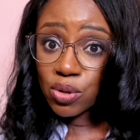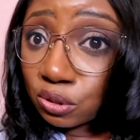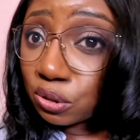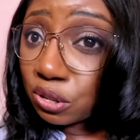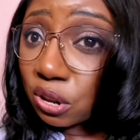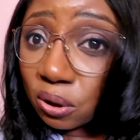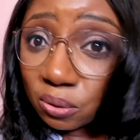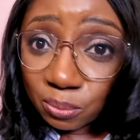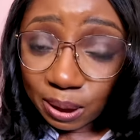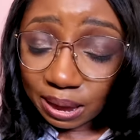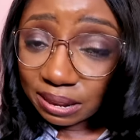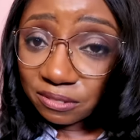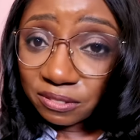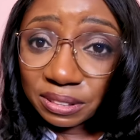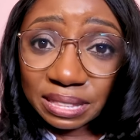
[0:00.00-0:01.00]
You're not
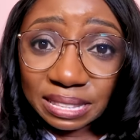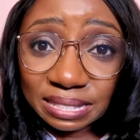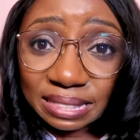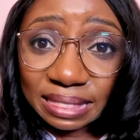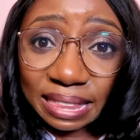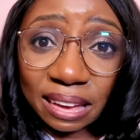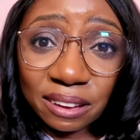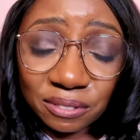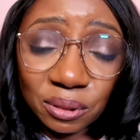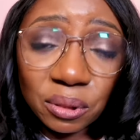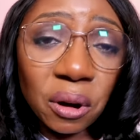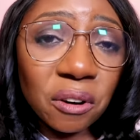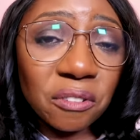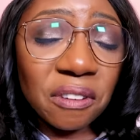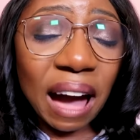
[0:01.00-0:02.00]
ready for this
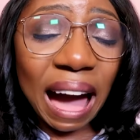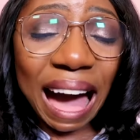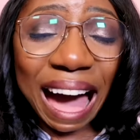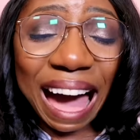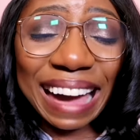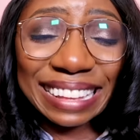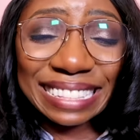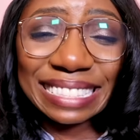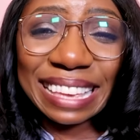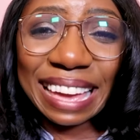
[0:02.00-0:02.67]
level of high